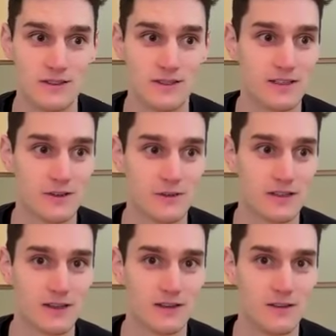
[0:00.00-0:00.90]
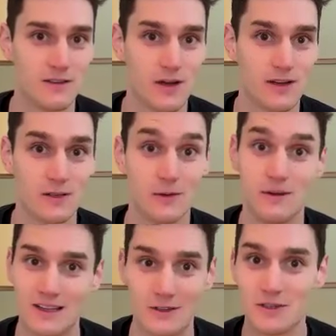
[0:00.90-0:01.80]
sites that are selected in a trial. So
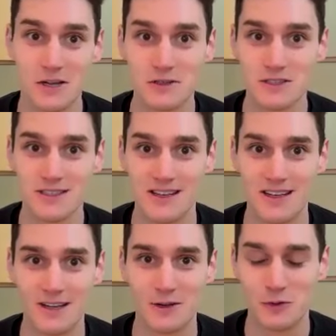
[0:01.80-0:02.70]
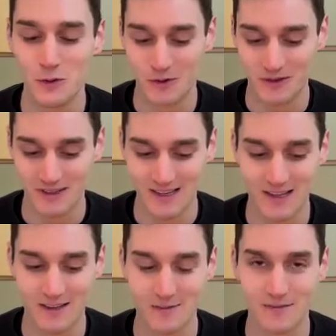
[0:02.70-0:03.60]
there's challenges galore
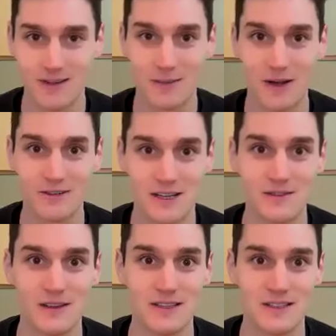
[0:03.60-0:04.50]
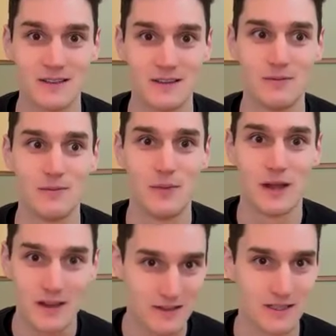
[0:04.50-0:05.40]
that biotechs face in
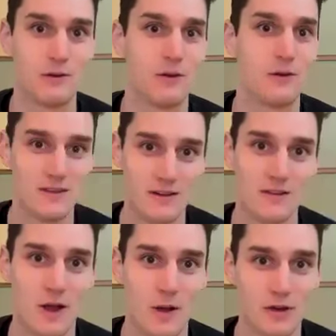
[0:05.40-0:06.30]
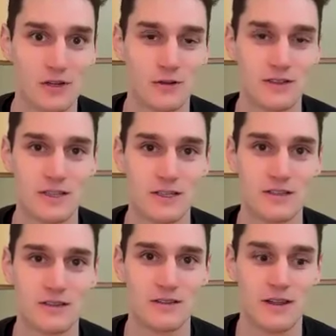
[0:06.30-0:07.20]
picking a CRO and then all the operational
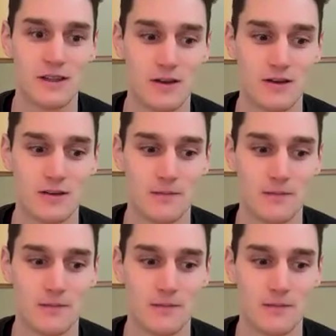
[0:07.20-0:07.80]
decisions that they're in.